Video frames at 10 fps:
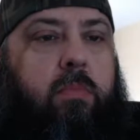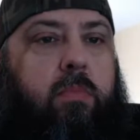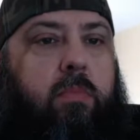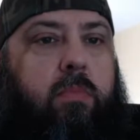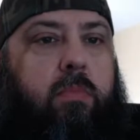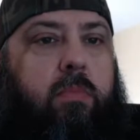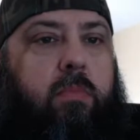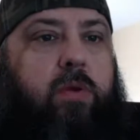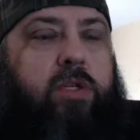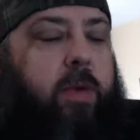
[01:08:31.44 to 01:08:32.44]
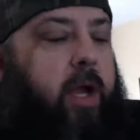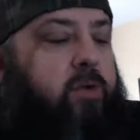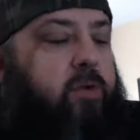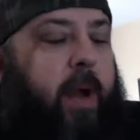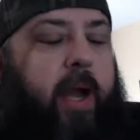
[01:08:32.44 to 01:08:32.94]
I heard some guys would
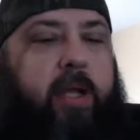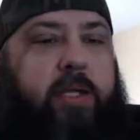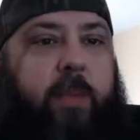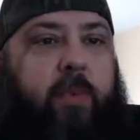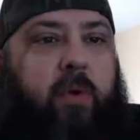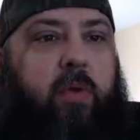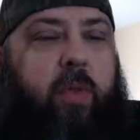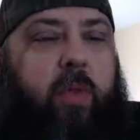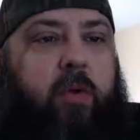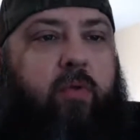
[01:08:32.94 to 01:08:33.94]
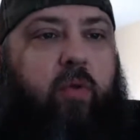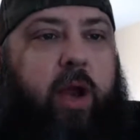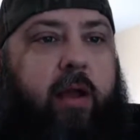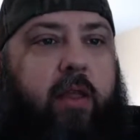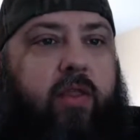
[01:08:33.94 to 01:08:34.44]
buy a table and they rent out a
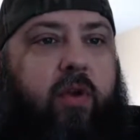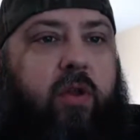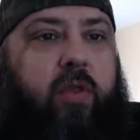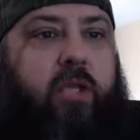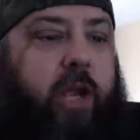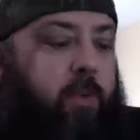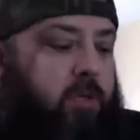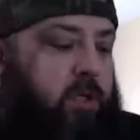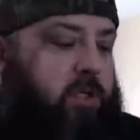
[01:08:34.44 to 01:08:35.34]
third of the table to somebody.